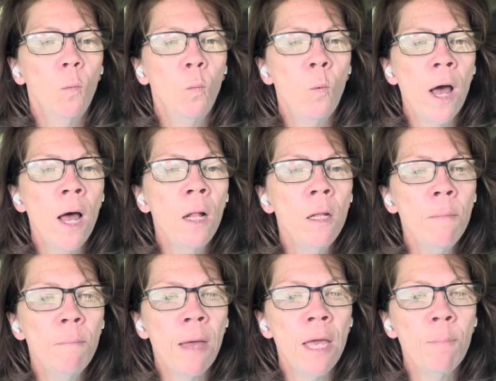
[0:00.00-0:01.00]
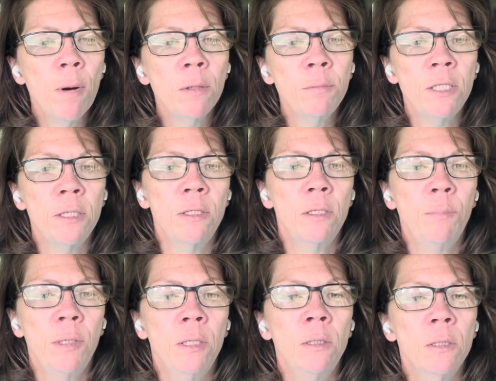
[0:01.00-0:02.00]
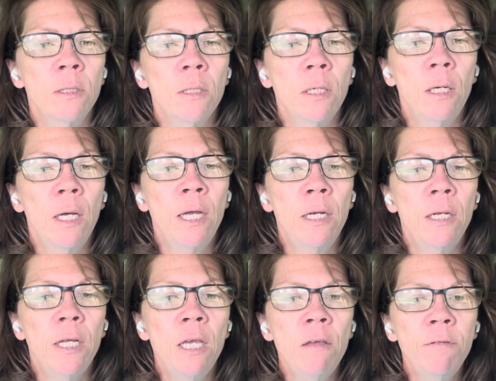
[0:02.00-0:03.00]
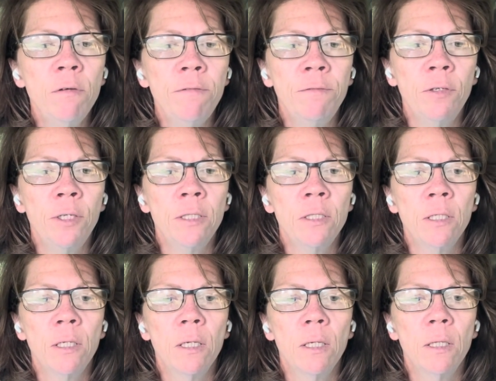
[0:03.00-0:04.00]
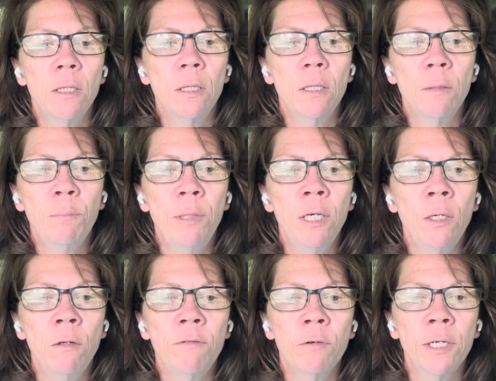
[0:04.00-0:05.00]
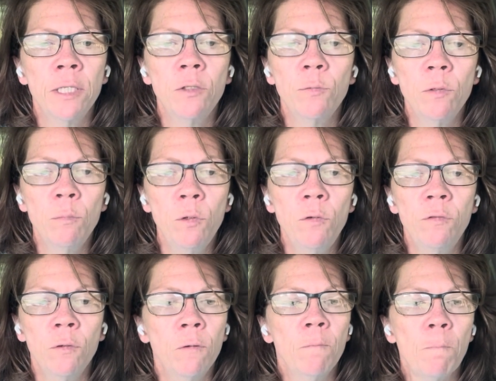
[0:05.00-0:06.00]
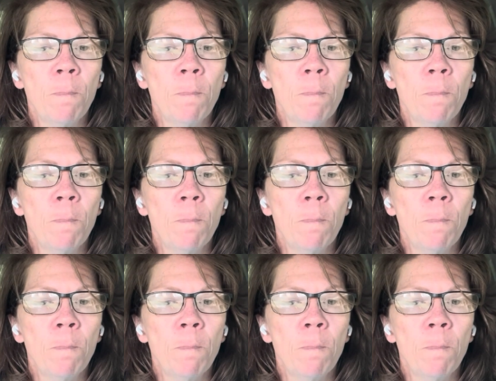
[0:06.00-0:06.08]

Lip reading: Well may participants in an evil foot the bill for its removal.